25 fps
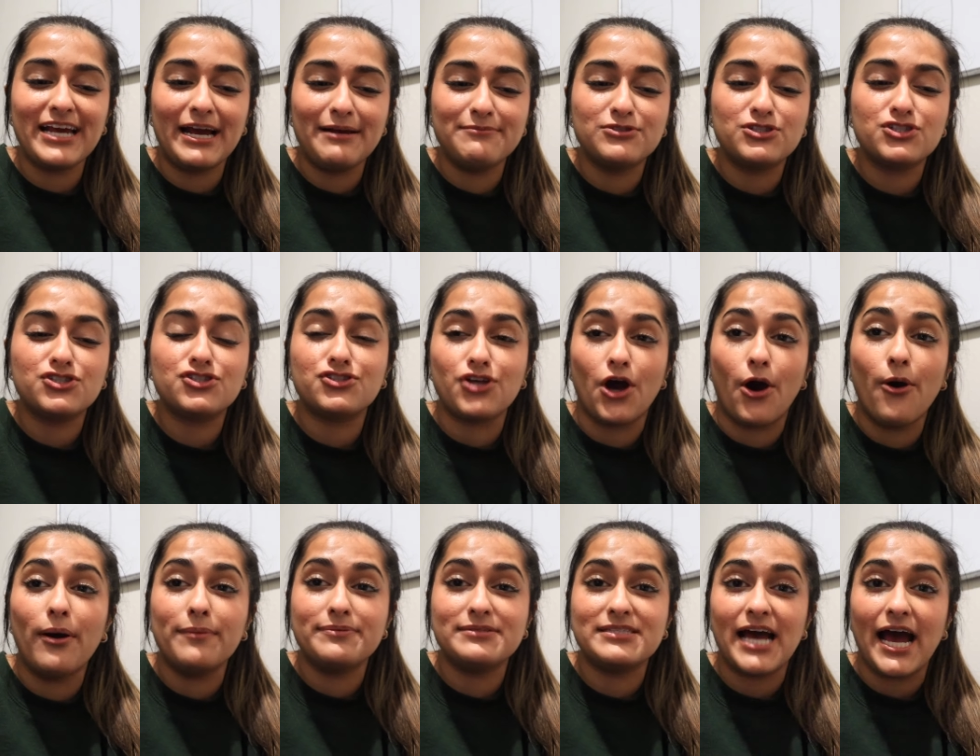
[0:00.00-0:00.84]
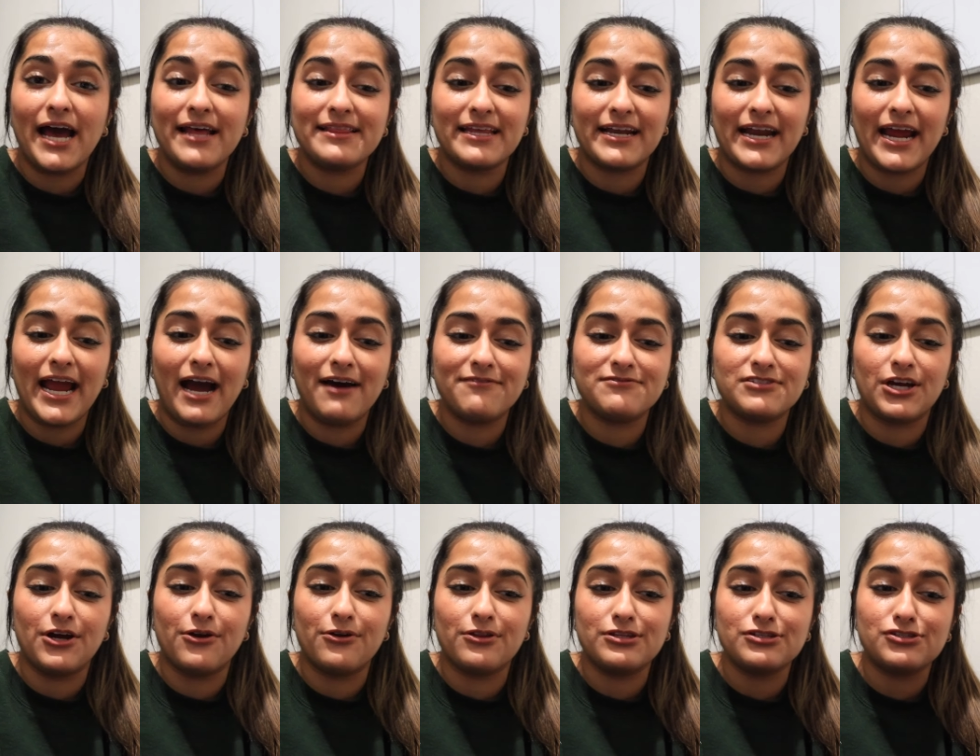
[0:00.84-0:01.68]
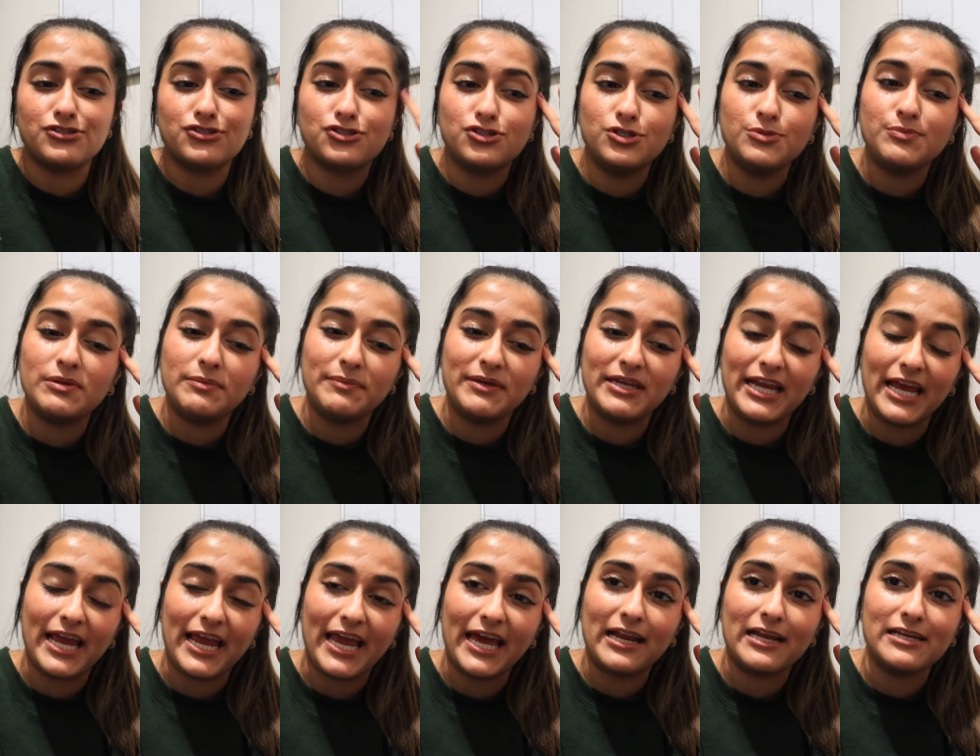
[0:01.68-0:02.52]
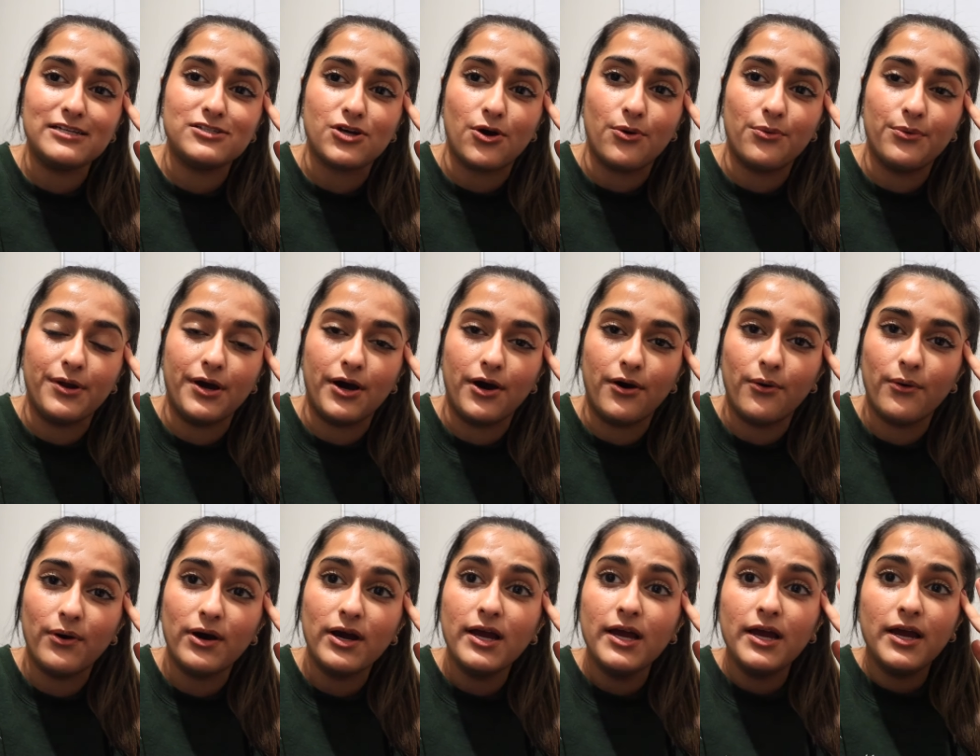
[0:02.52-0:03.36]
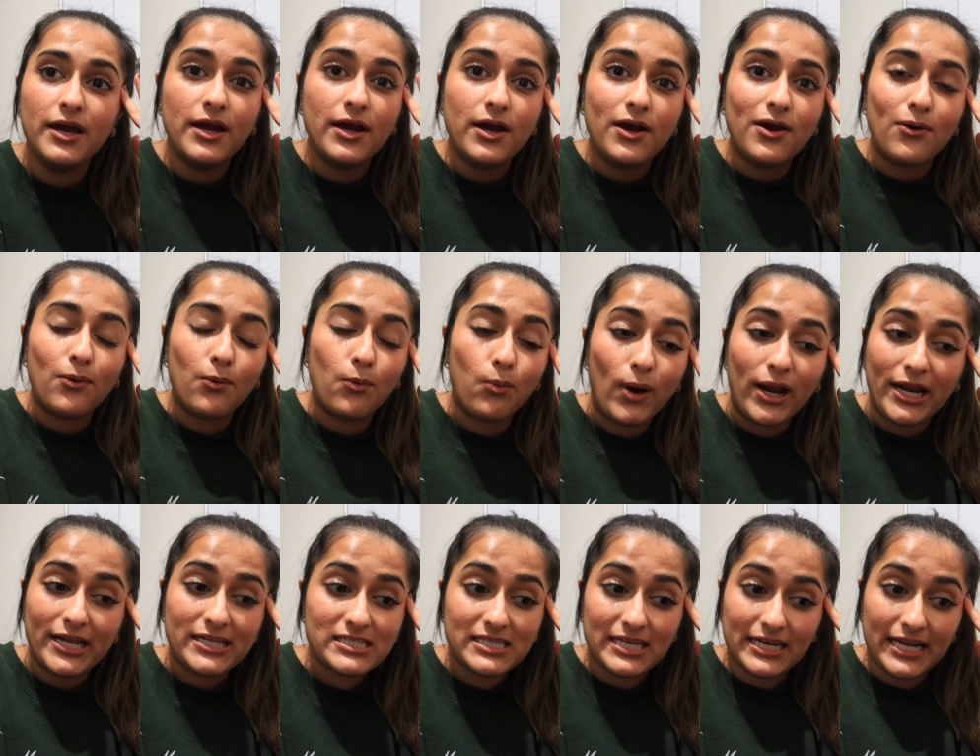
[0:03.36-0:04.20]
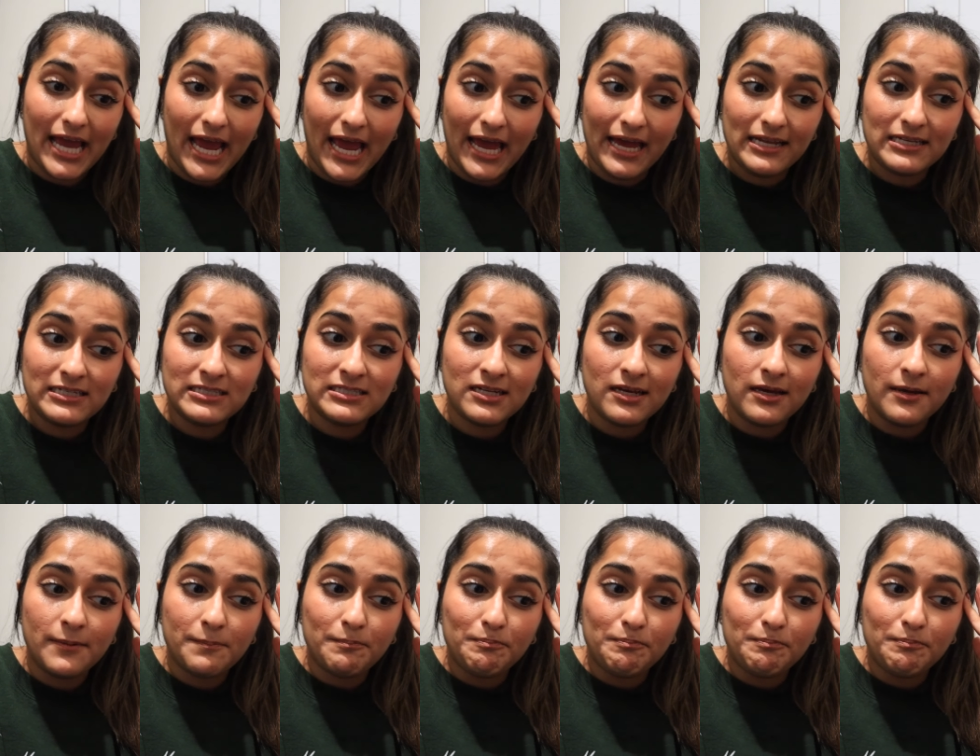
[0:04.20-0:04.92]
I'm so upset that I have to go to this stupid meeting and I don't know when it's gonna end.